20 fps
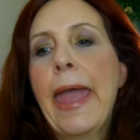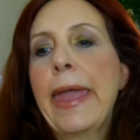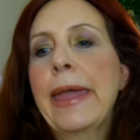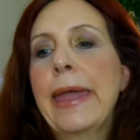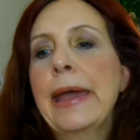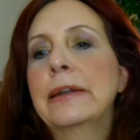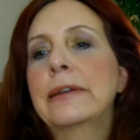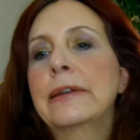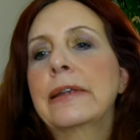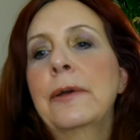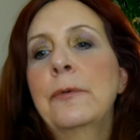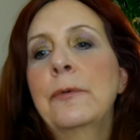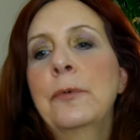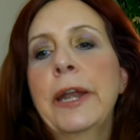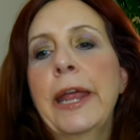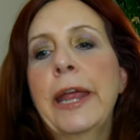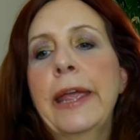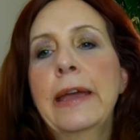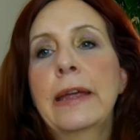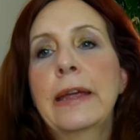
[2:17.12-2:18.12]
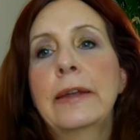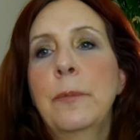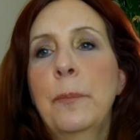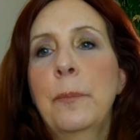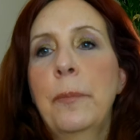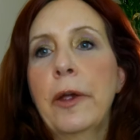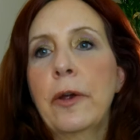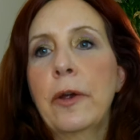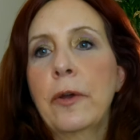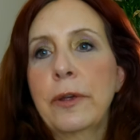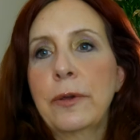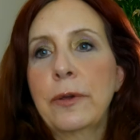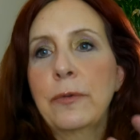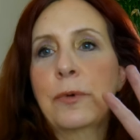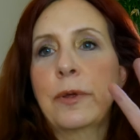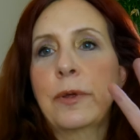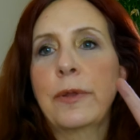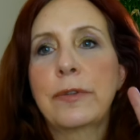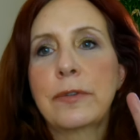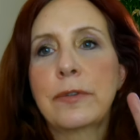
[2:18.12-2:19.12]
And I went ahead and paired
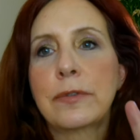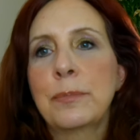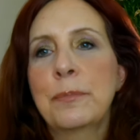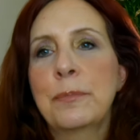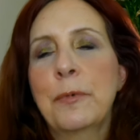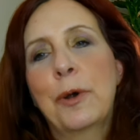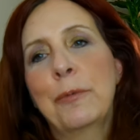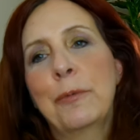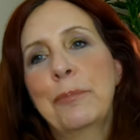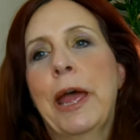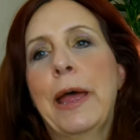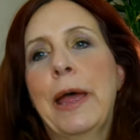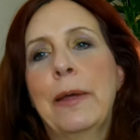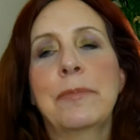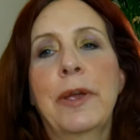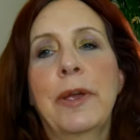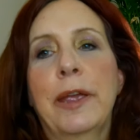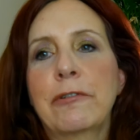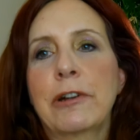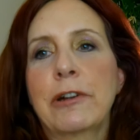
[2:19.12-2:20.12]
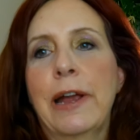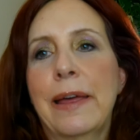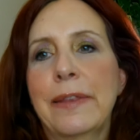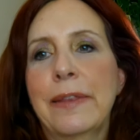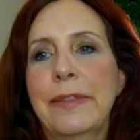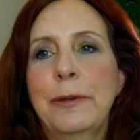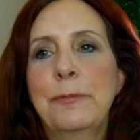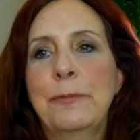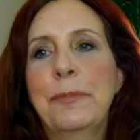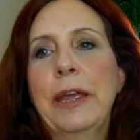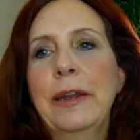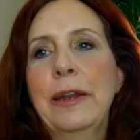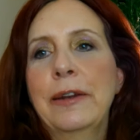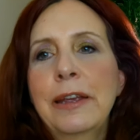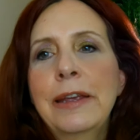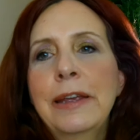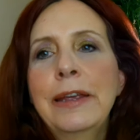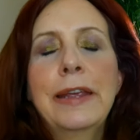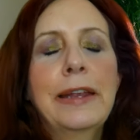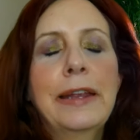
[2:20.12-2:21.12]
it with some more Pat McGrath. I mean,
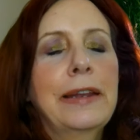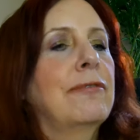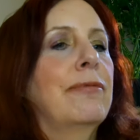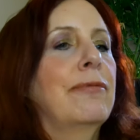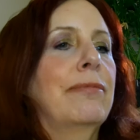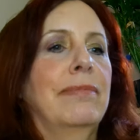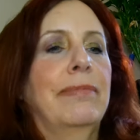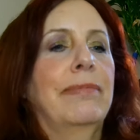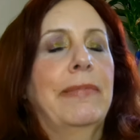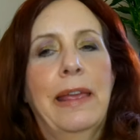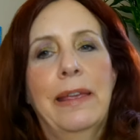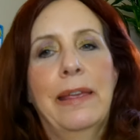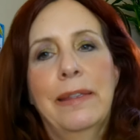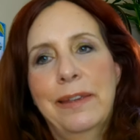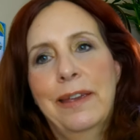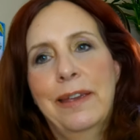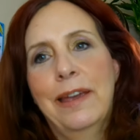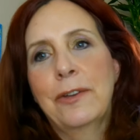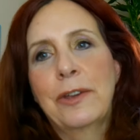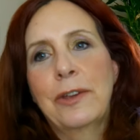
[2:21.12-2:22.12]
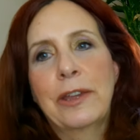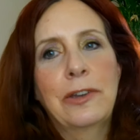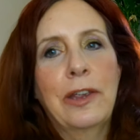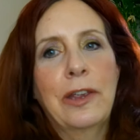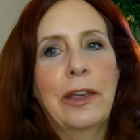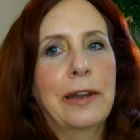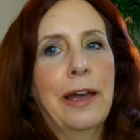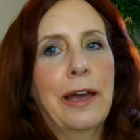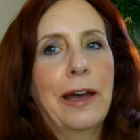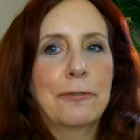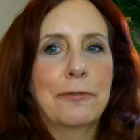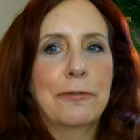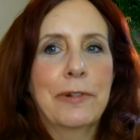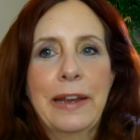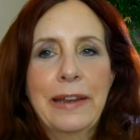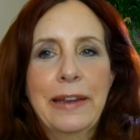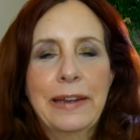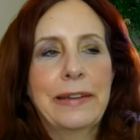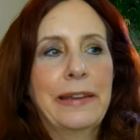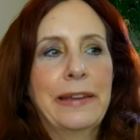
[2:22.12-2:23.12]
how can you not,
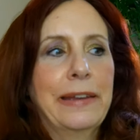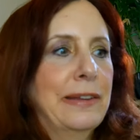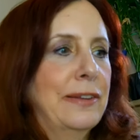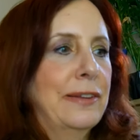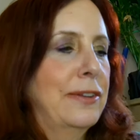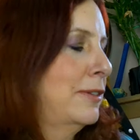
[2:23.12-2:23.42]
right?